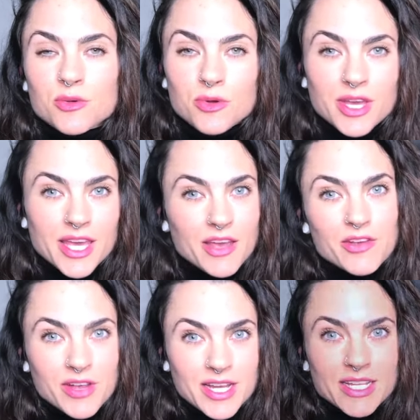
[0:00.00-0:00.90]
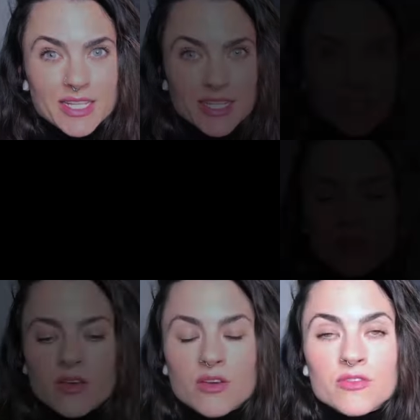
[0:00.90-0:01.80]
So get ready.
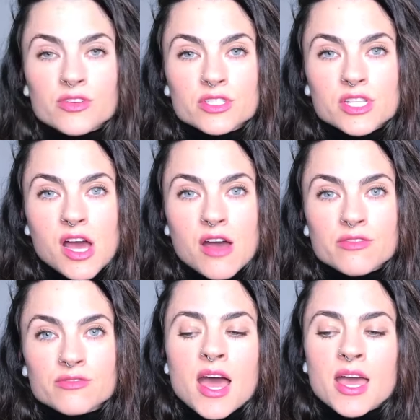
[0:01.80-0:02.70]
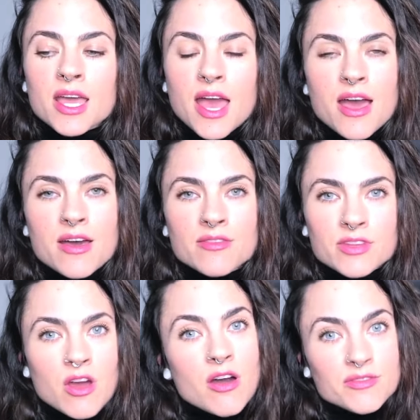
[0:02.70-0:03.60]
First off, I have
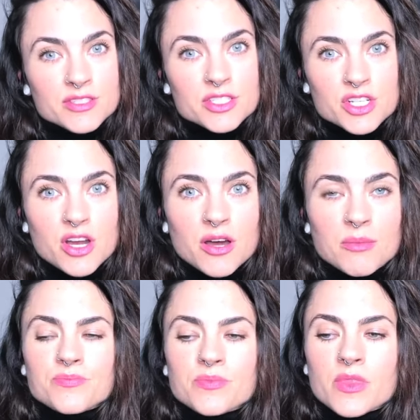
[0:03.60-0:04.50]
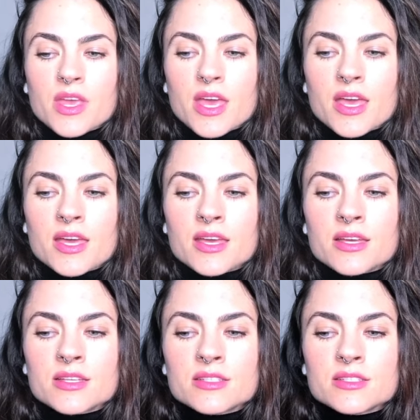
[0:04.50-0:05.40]
an office job
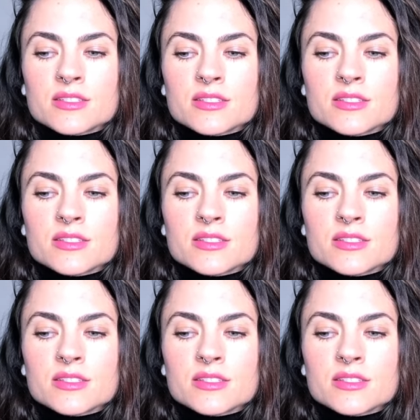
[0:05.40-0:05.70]
and